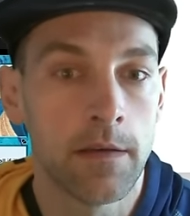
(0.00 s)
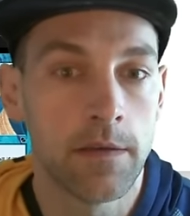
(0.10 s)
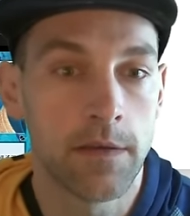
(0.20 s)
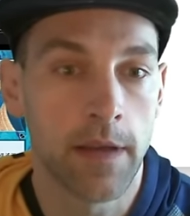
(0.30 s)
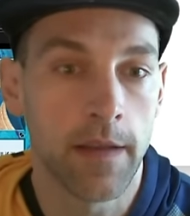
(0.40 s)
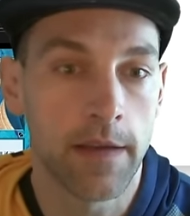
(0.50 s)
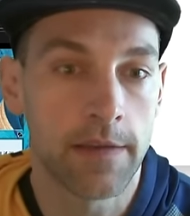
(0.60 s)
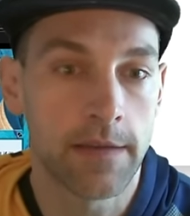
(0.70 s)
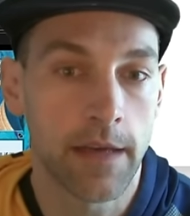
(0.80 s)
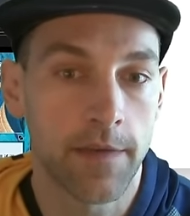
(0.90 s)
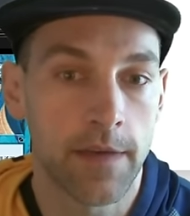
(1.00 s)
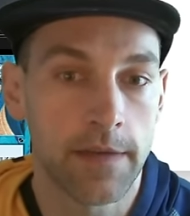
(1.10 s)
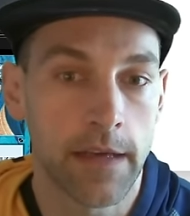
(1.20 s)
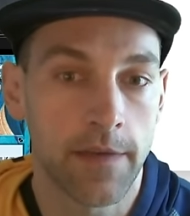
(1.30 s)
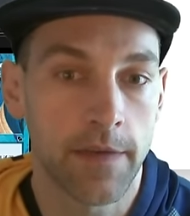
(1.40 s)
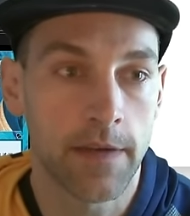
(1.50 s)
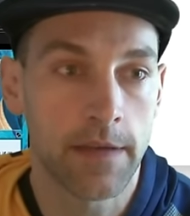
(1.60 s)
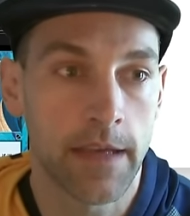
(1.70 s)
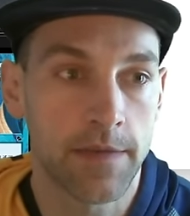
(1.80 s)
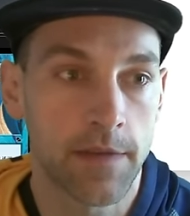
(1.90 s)
So now they can sacrifice, sacrifice,
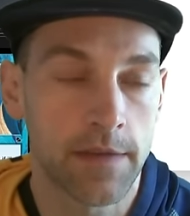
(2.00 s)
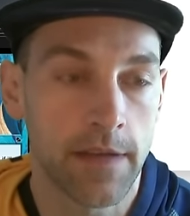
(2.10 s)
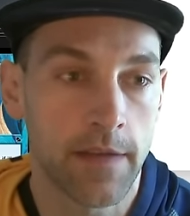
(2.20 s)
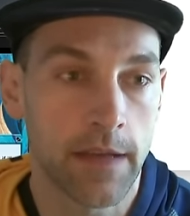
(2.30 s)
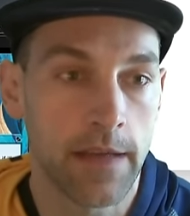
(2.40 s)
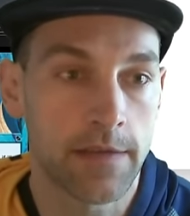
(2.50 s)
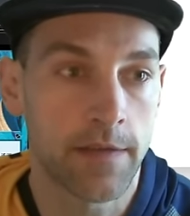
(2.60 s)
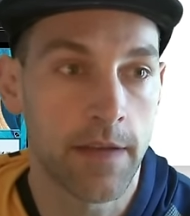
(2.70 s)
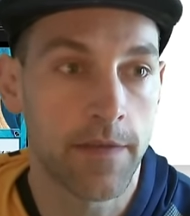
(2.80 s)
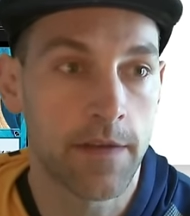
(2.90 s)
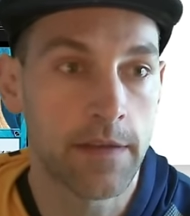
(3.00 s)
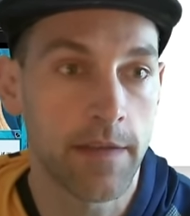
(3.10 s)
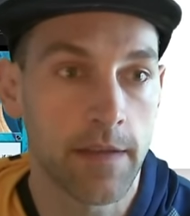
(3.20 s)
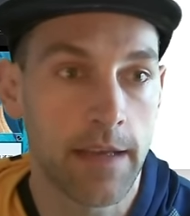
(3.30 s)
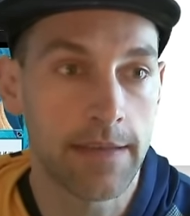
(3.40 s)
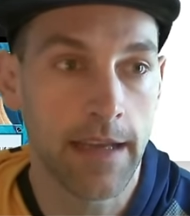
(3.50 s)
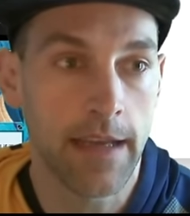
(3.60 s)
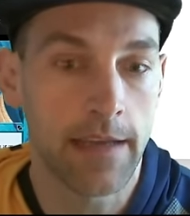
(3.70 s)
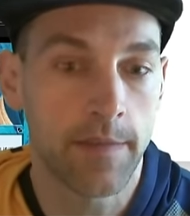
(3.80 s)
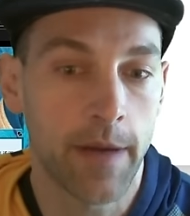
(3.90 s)
cast first day of class. So if they have first day of class
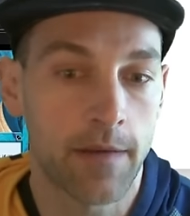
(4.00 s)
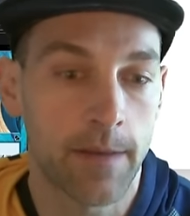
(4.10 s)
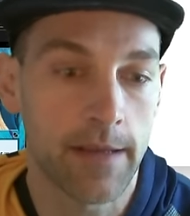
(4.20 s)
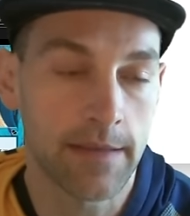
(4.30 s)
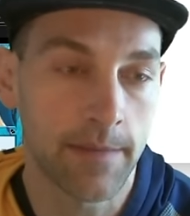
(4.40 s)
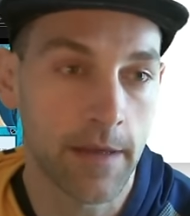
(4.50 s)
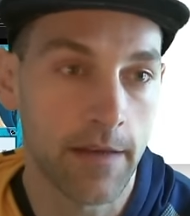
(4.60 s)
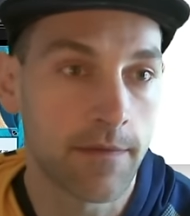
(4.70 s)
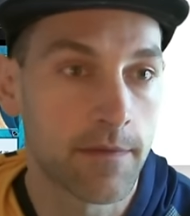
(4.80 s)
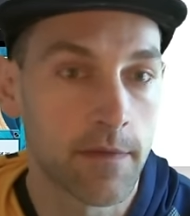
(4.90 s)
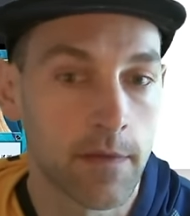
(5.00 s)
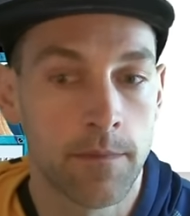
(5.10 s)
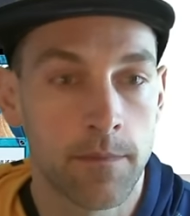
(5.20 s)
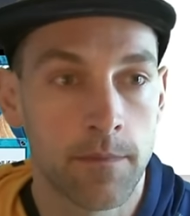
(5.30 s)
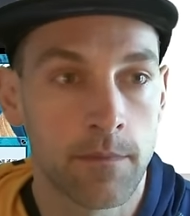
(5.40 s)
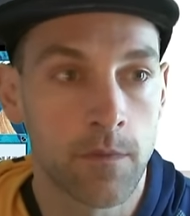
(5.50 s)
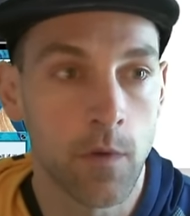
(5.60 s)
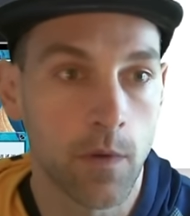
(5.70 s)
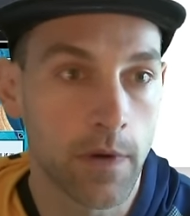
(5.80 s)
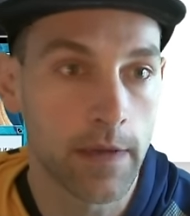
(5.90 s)
and Pyroblast, I'm dead.
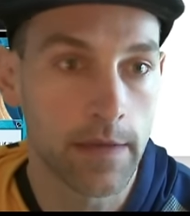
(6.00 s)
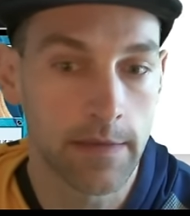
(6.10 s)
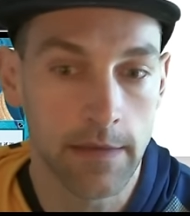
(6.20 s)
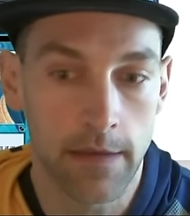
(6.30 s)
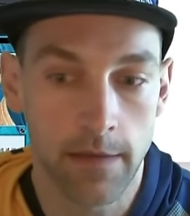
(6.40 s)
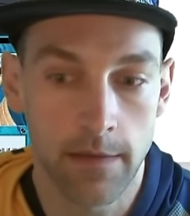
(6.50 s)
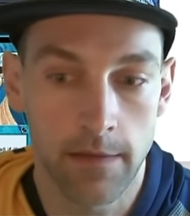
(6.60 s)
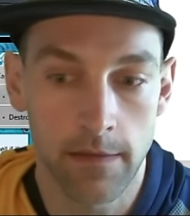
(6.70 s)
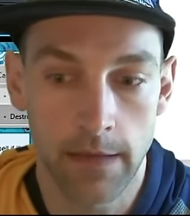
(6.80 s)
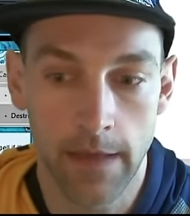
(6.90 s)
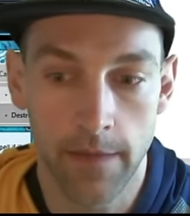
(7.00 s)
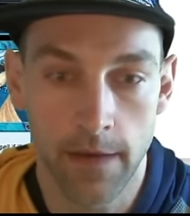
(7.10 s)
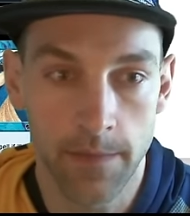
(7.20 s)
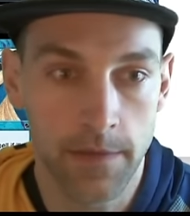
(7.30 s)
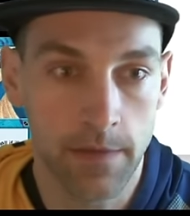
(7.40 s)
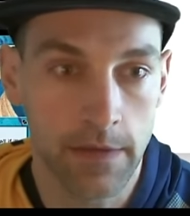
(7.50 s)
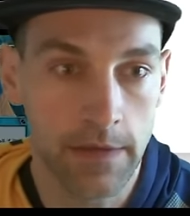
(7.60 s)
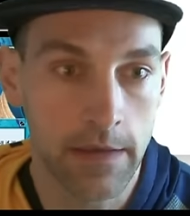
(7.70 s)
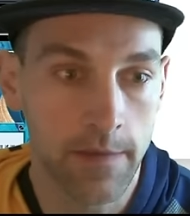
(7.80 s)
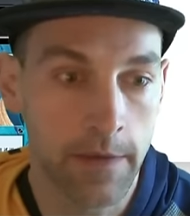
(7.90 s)
Or at least uh, they have the opportunity to
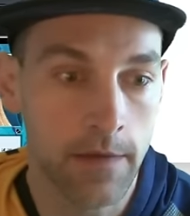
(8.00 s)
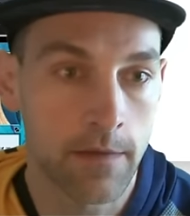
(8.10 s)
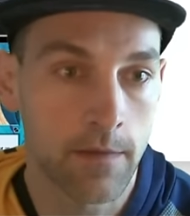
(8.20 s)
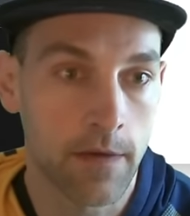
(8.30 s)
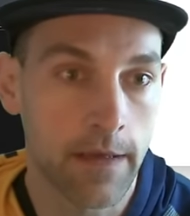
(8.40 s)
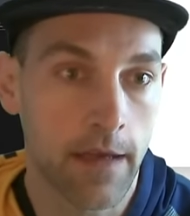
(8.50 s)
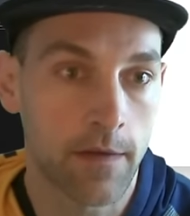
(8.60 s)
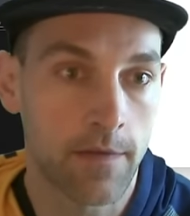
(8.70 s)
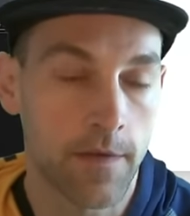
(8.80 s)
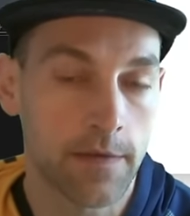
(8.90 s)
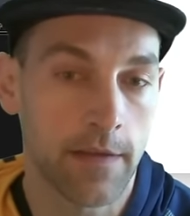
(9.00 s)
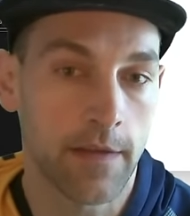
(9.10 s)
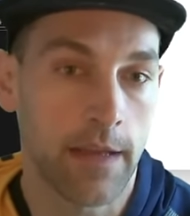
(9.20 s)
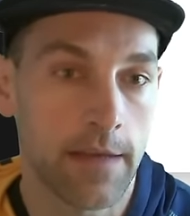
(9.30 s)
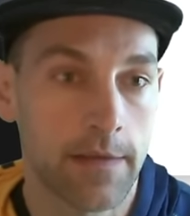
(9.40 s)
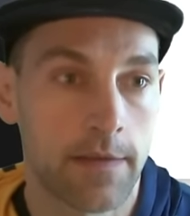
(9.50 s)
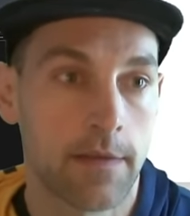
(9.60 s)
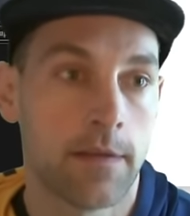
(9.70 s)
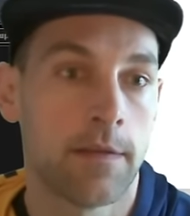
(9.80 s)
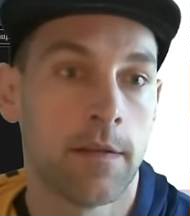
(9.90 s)
kill me. We're going to counter the first day of class.
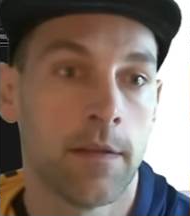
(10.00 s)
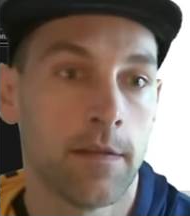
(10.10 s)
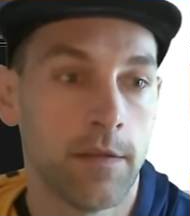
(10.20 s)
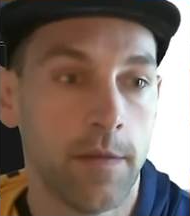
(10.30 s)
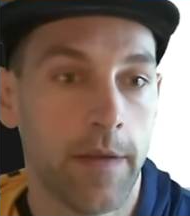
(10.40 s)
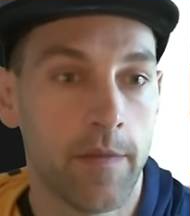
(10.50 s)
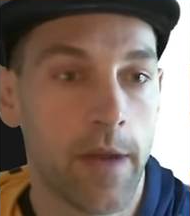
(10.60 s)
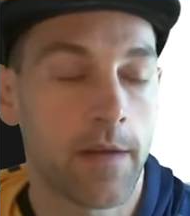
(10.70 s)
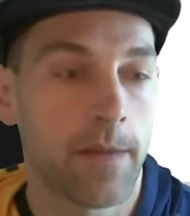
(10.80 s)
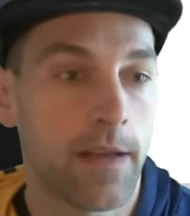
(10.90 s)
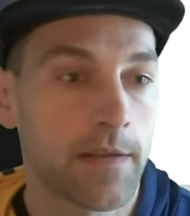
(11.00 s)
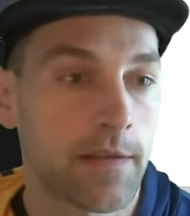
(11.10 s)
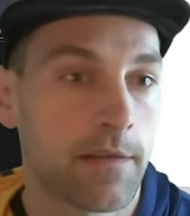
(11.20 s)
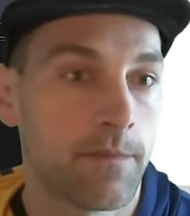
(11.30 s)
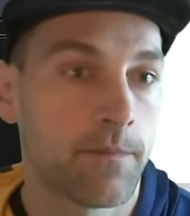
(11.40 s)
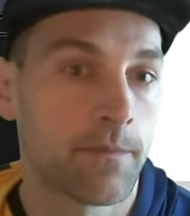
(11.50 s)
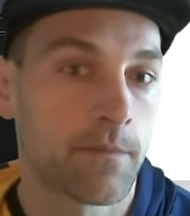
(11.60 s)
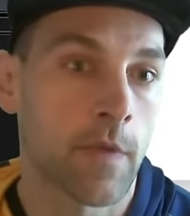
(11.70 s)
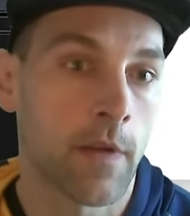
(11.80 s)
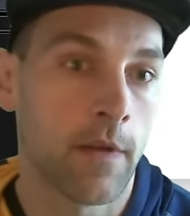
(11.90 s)
You have a Pyroblast.
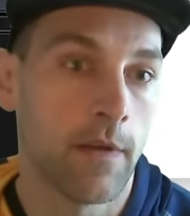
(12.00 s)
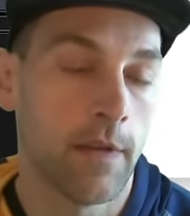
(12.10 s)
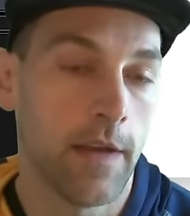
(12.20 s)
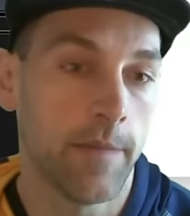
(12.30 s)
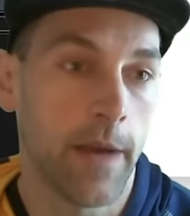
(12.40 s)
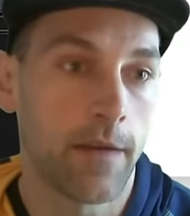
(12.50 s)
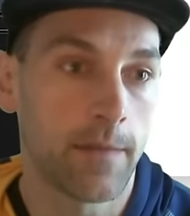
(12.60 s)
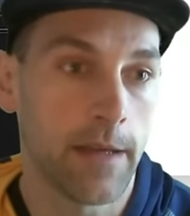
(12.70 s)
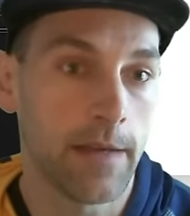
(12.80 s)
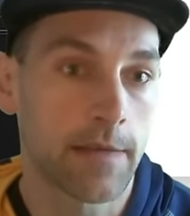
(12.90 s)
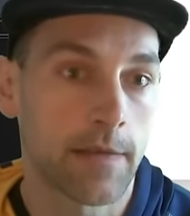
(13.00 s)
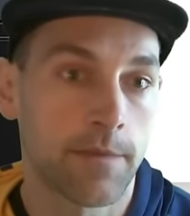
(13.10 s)
They have Pyroblast.